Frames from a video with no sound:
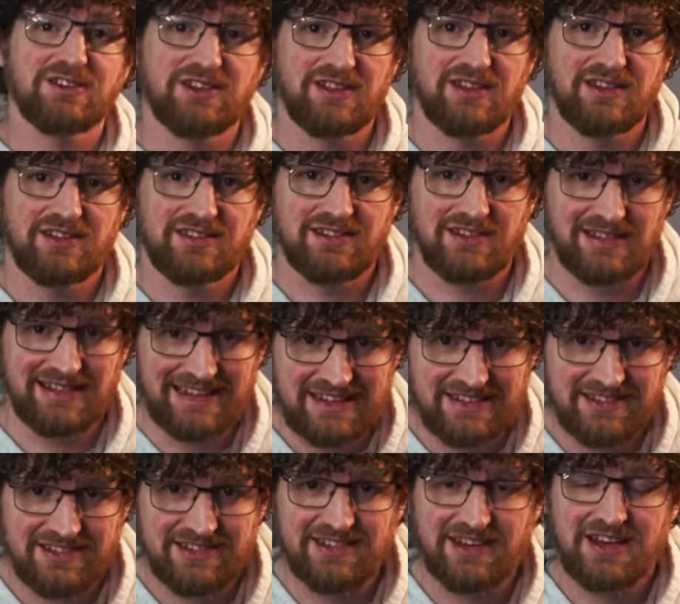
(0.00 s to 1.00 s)
to this
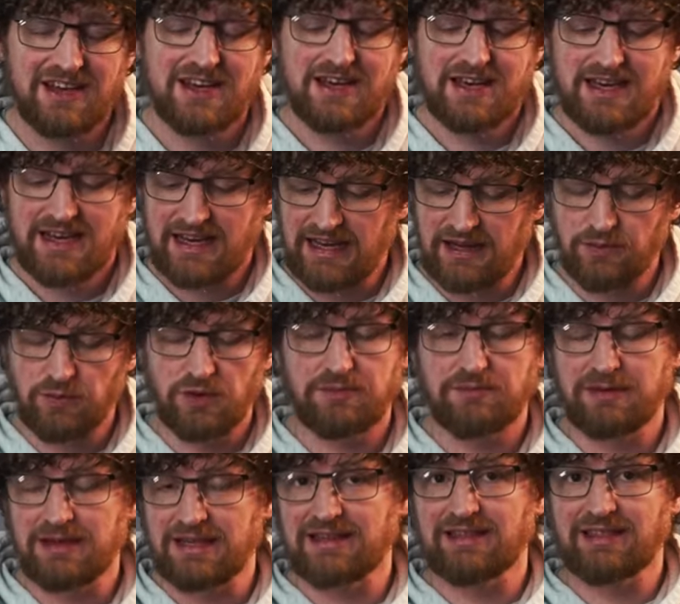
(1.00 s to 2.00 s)
list, it
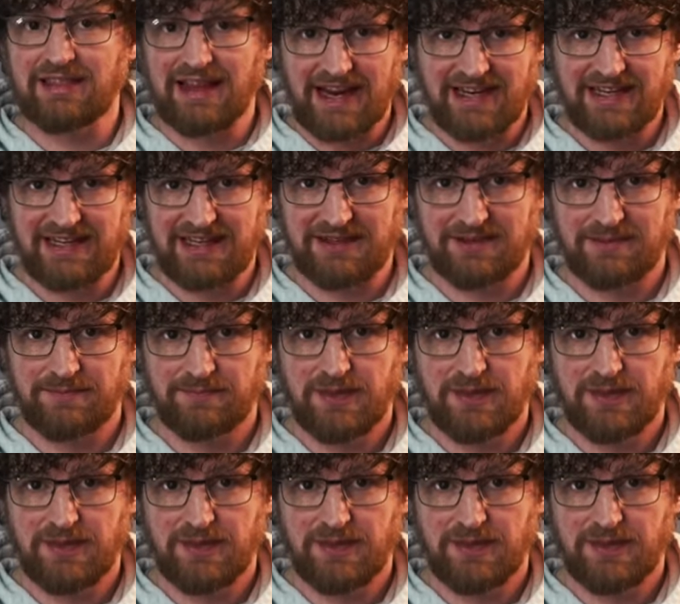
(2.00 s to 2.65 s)
would be lighting.